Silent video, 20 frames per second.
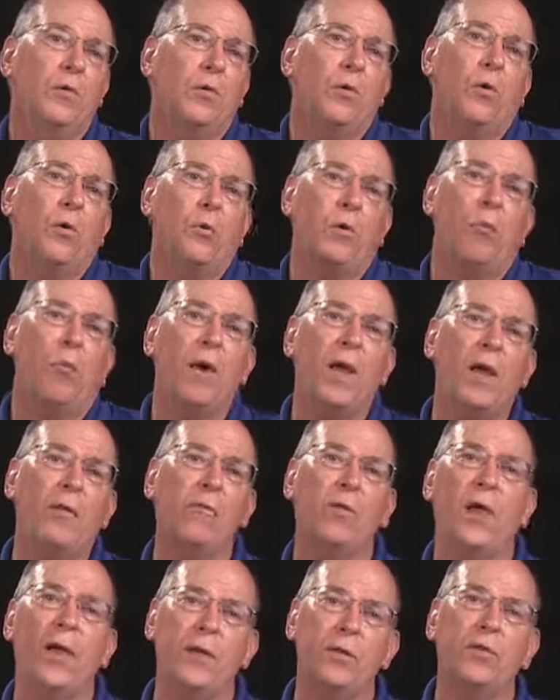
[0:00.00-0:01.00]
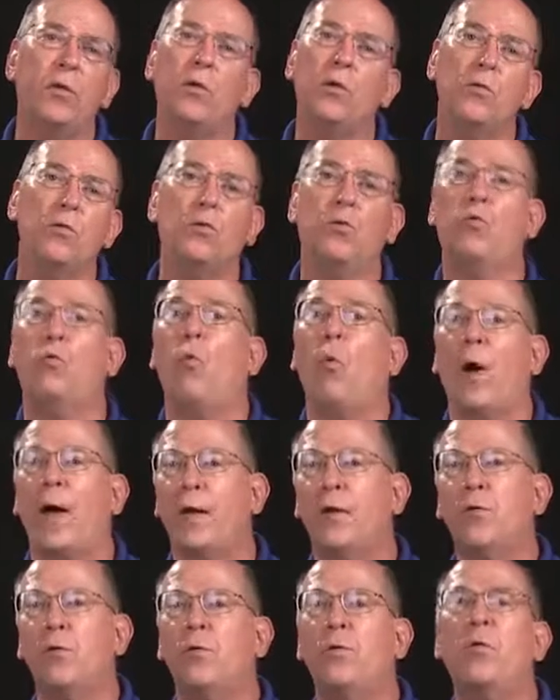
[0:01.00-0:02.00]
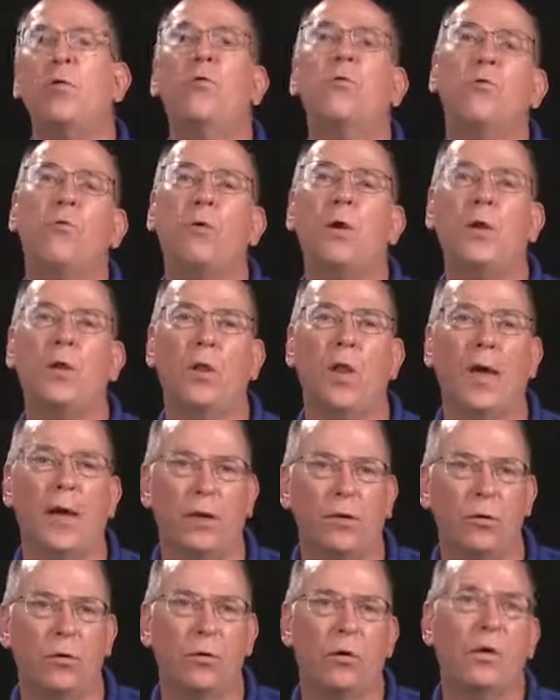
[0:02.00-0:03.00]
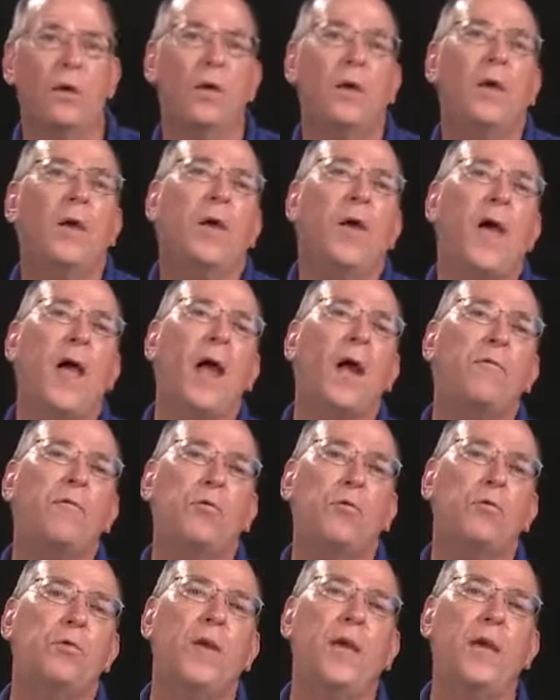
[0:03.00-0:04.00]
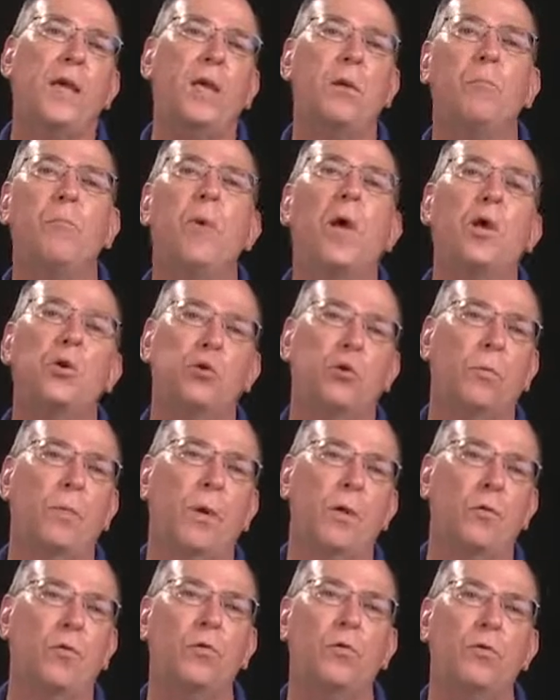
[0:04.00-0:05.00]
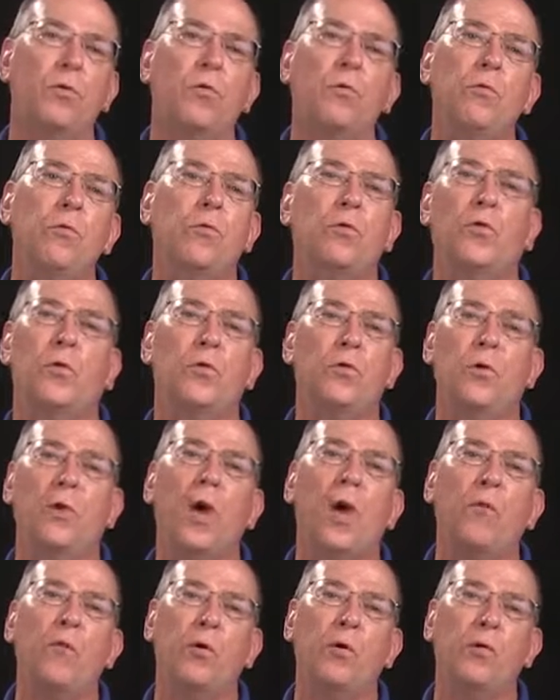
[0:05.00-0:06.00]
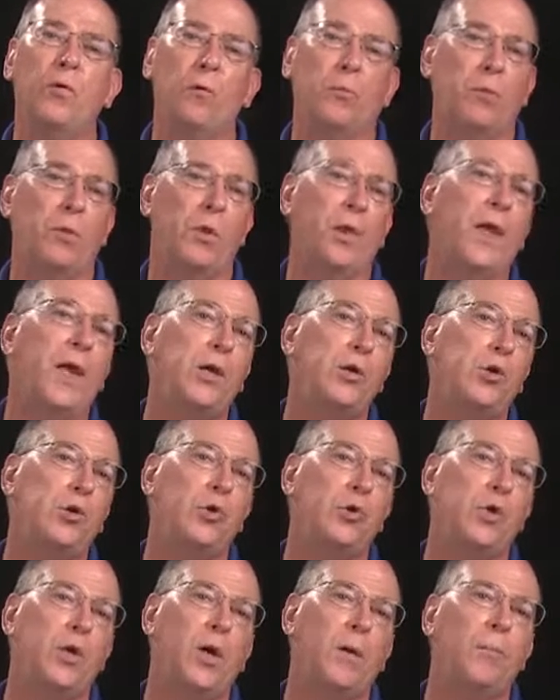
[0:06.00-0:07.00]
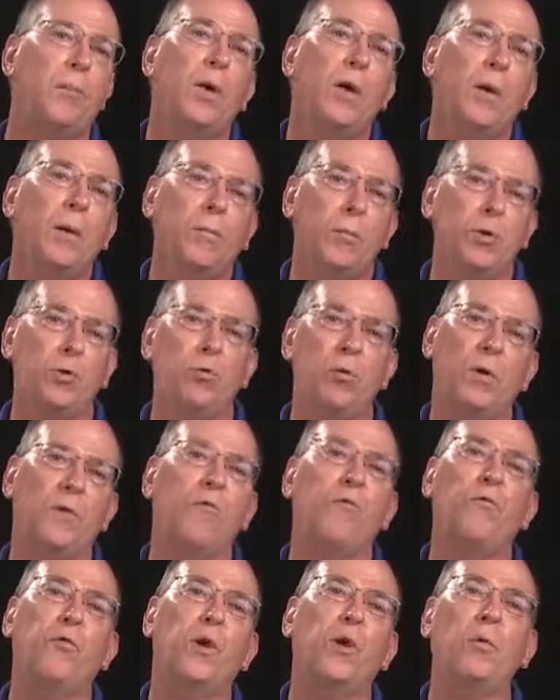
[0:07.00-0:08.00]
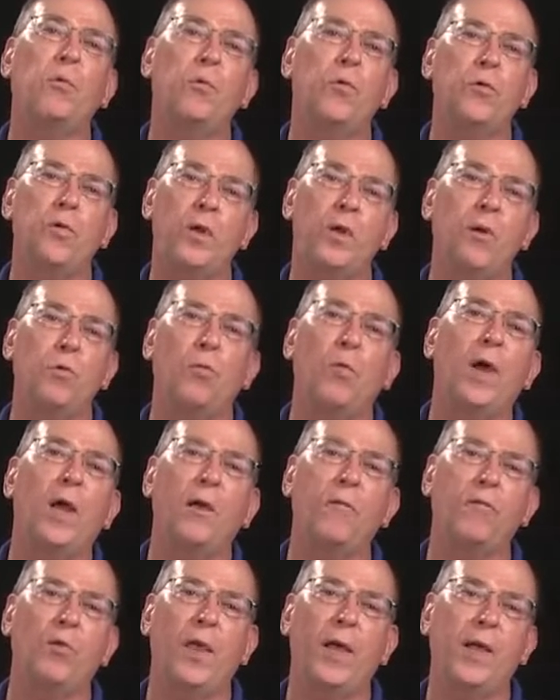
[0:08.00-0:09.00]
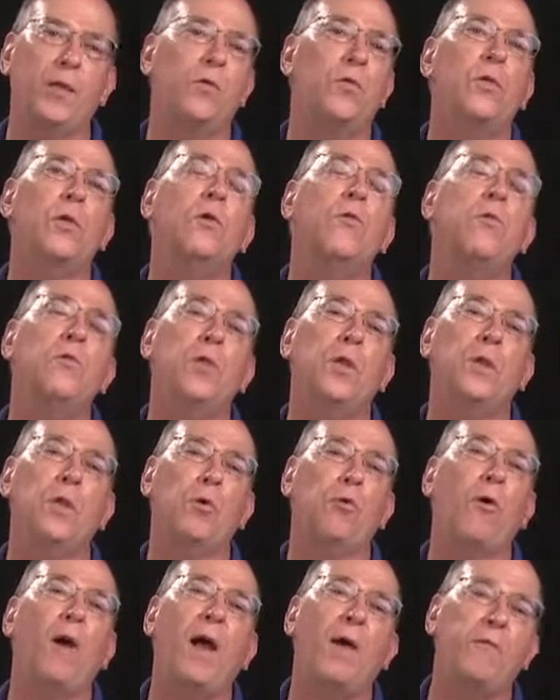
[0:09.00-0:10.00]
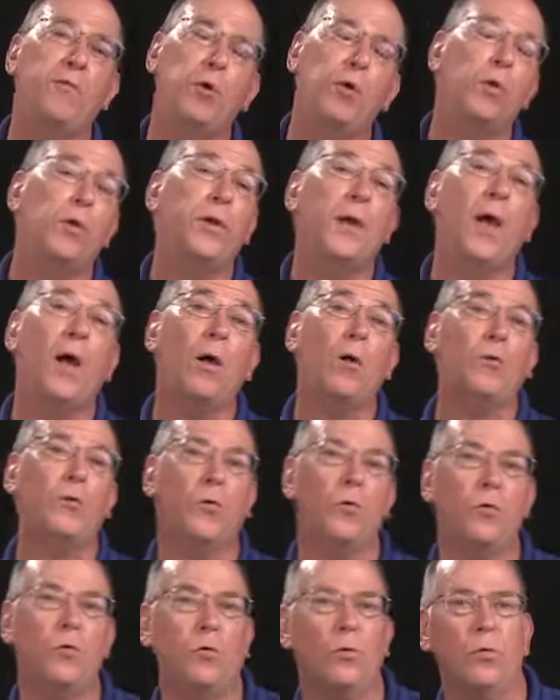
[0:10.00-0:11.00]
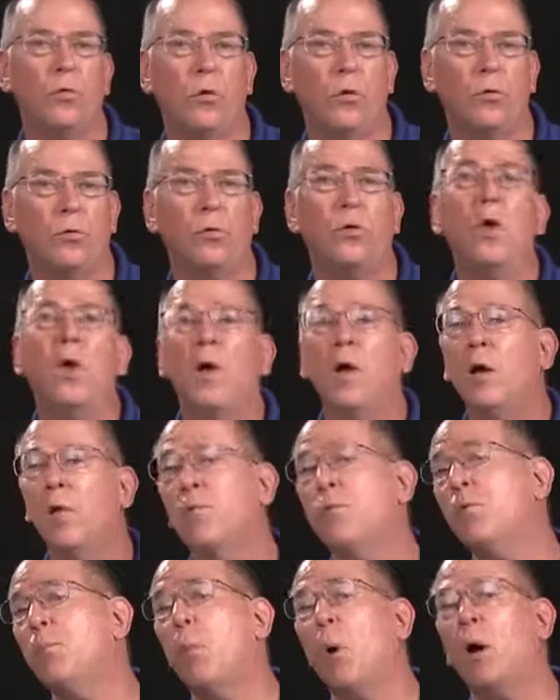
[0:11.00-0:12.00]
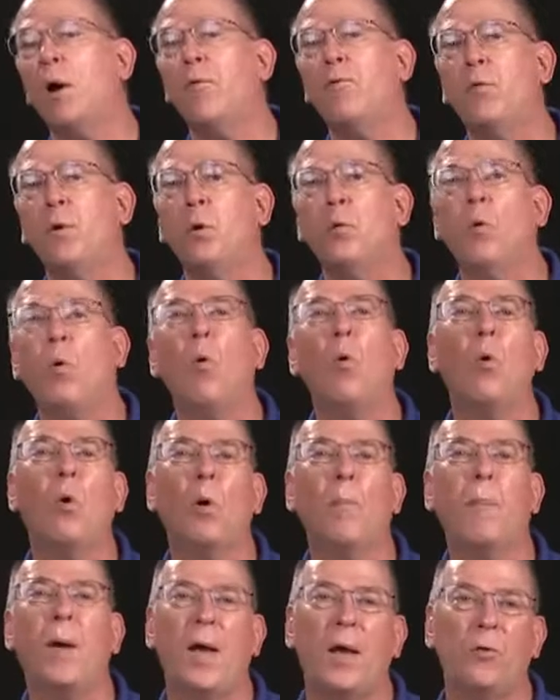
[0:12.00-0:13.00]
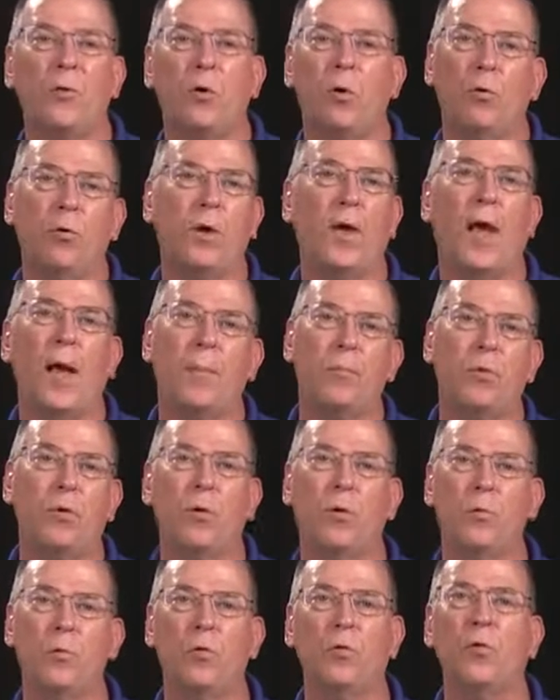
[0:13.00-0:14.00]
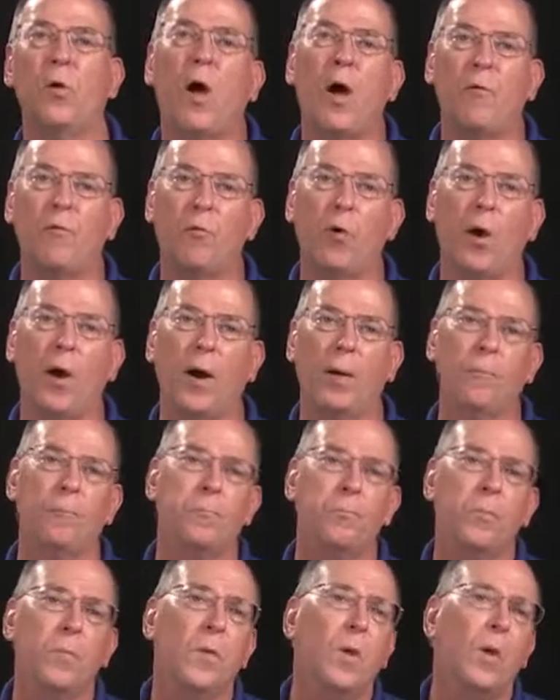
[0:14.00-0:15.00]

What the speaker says: so the wavelength is twice the string length. After taking measurements, students discover the relationship between frequency and wavelength using the graphical analysis tools of SparkView or Pasco Capstone software.